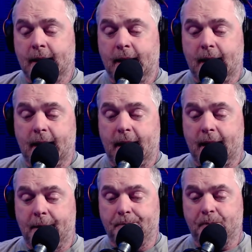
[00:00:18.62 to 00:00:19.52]

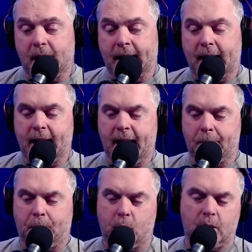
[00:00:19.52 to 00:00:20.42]
Um, I got out
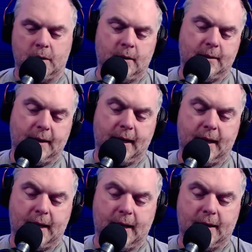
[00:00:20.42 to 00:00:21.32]
of Portland
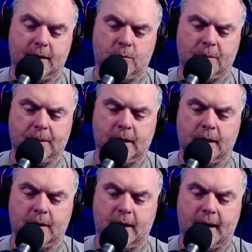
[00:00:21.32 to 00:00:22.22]
and we've been
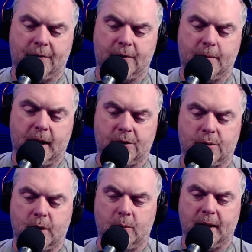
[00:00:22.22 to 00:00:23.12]
here now for about
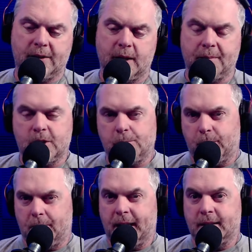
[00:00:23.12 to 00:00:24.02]
3 weeks. I'm going to
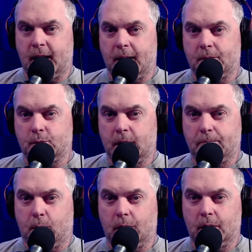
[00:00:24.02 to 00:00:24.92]
split my time between
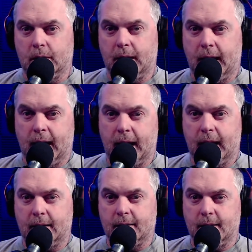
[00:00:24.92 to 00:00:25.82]
Portland
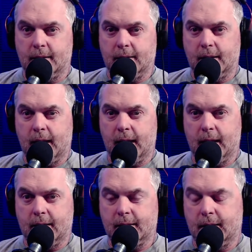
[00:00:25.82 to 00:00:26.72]
and
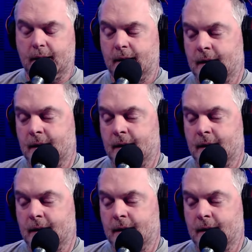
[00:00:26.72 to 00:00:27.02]
and uh